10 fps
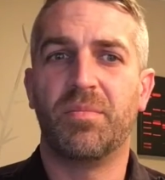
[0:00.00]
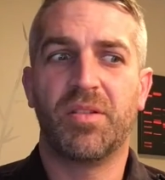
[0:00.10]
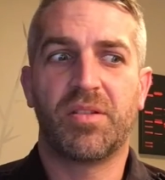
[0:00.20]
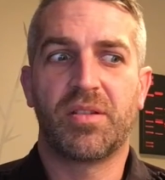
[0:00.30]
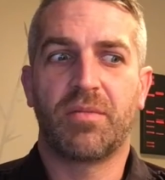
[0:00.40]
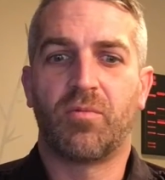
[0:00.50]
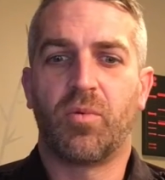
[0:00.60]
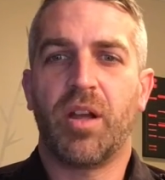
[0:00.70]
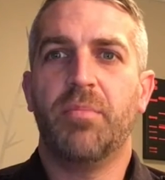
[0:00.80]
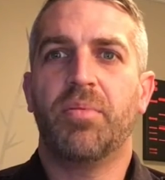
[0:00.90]
This is
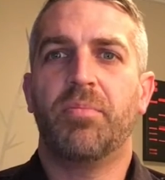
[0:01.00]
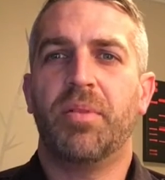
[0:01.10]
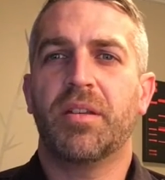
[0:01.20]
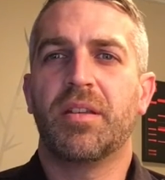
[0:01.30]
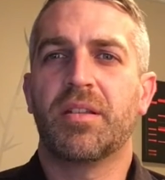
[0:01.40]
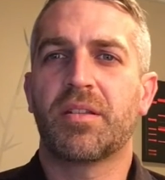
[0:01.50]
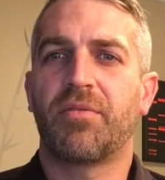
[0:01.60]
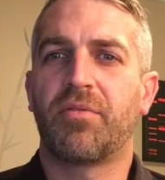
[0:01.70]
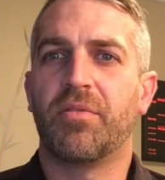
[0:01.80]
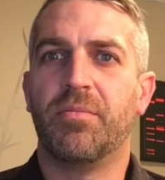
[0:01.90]
ripe pickings
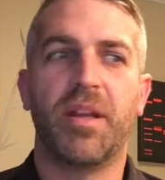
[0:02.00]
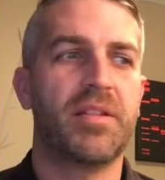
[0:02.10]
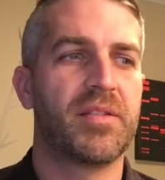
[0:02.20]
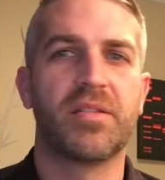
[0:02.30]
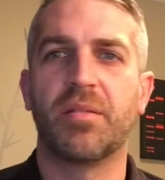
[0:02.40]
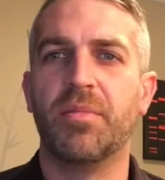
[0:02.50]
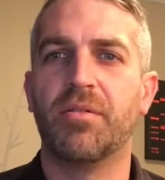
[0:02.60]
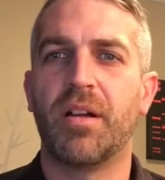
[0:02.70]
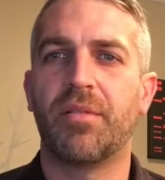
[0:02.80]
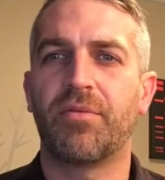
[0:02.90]
for medicines to be
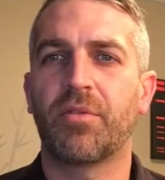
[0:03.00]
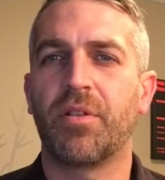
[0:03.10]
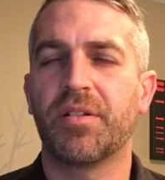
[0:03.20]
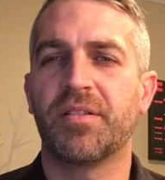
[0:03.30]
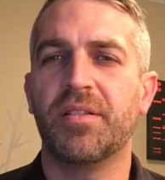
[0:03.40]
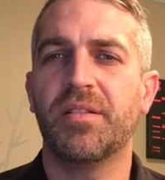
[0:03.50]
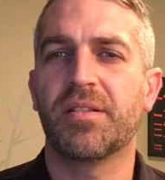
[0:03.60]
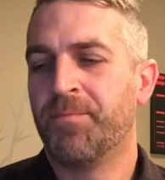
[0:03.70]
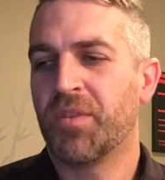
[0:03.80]
around for chronic diseases.